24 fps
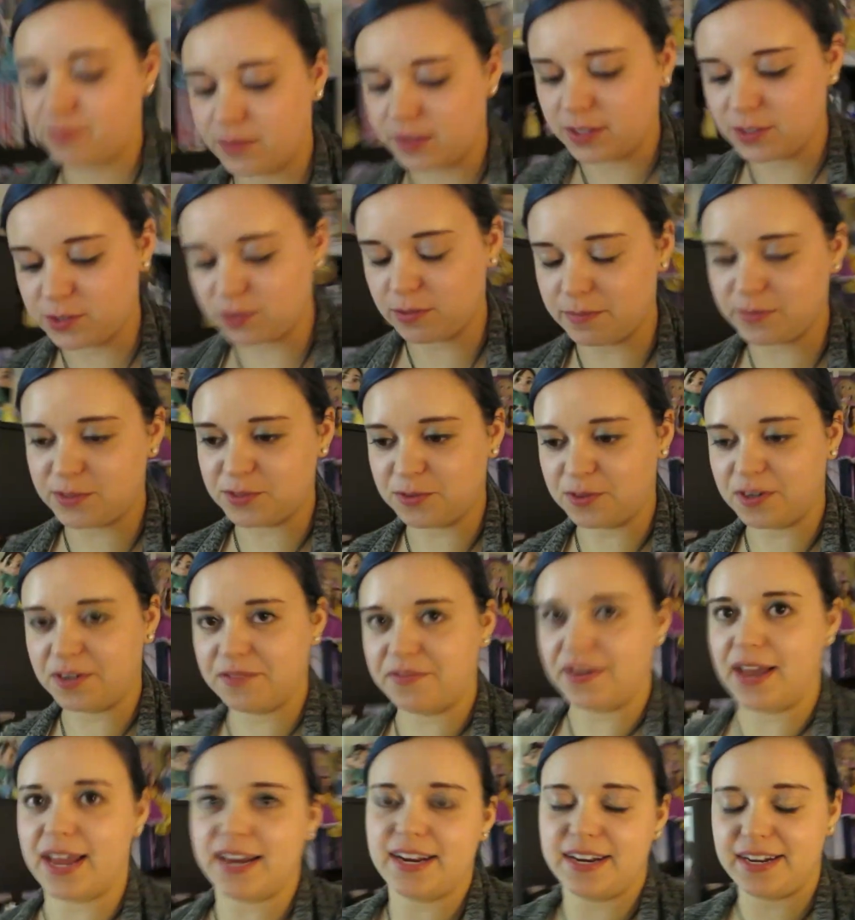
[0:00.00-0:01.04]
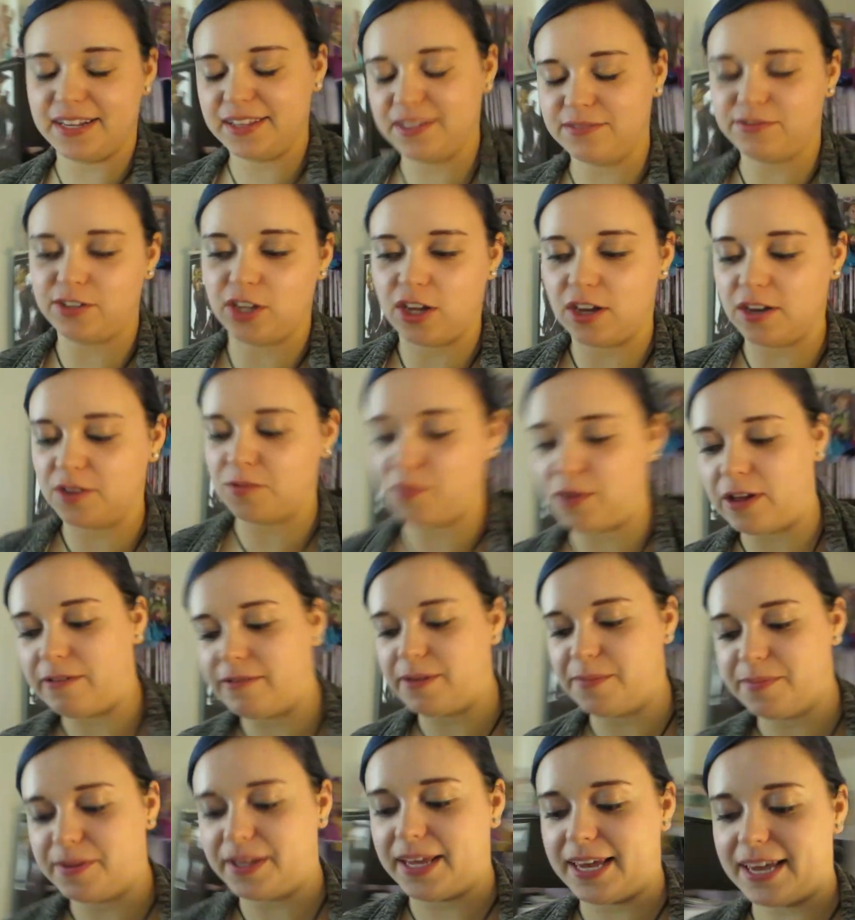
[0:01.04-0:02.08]
So I'm sort of editing the vlog while we
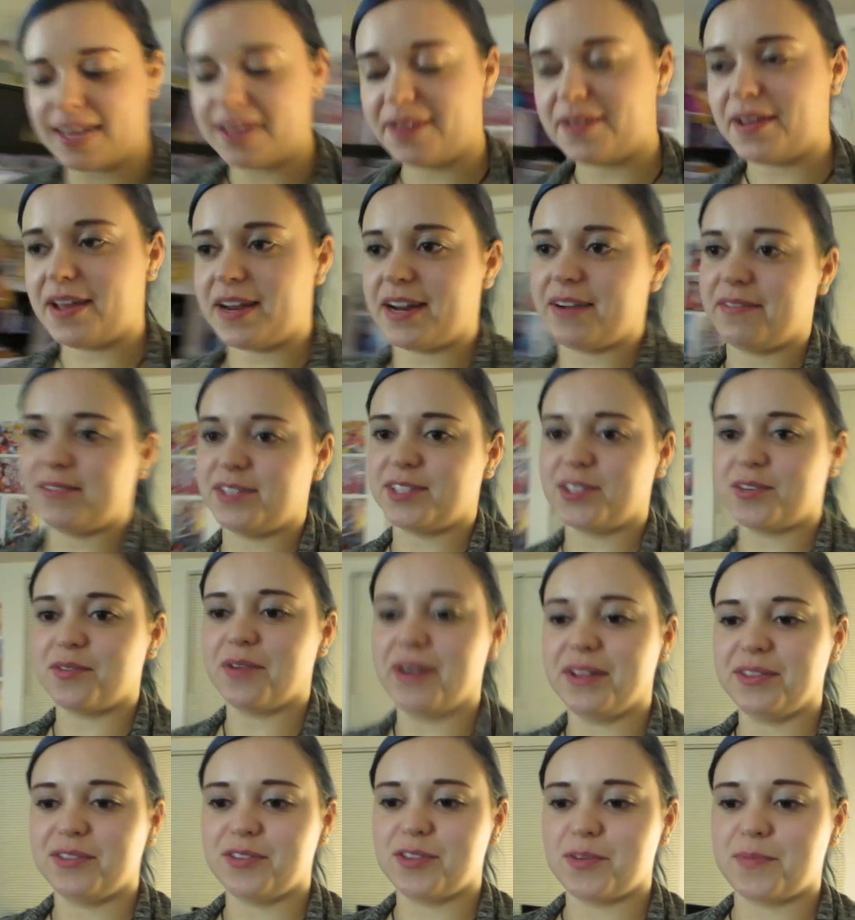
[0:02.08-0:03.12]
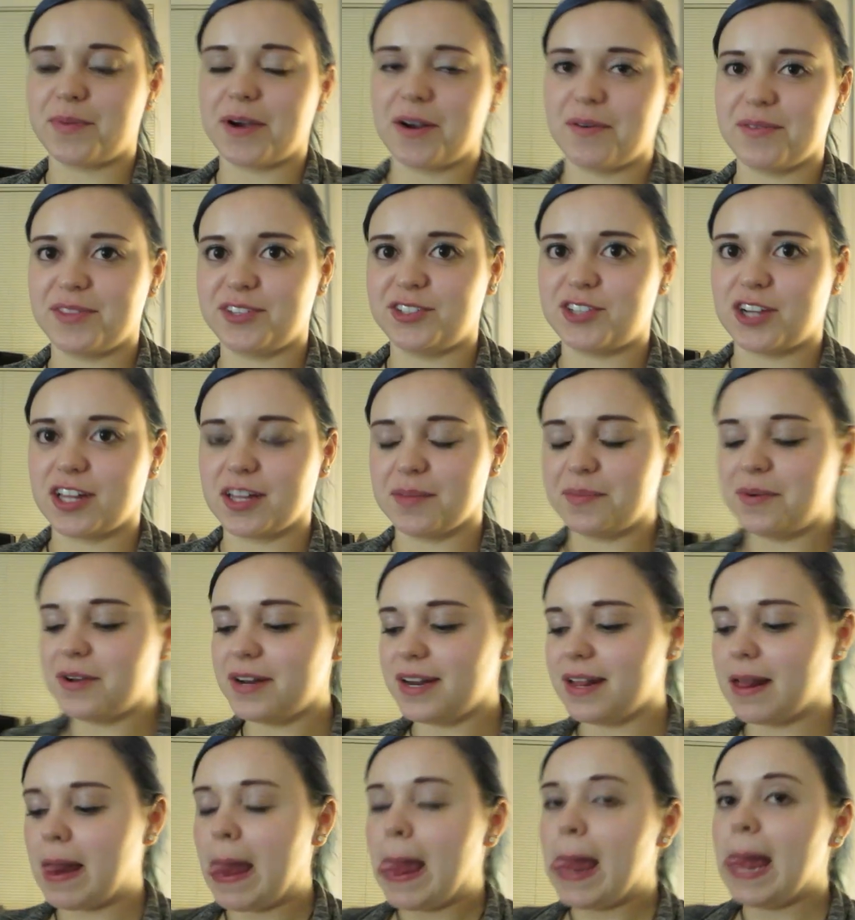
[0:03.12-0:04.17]
play and I was going through the part with the chocolate
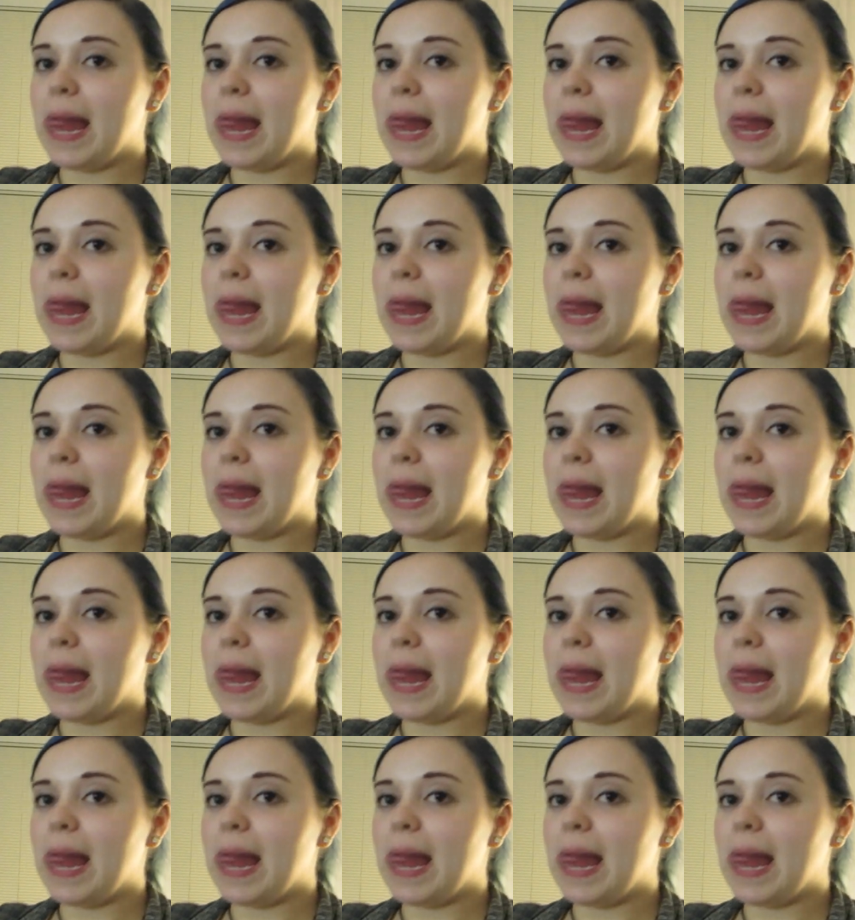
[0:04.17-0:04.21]
pudding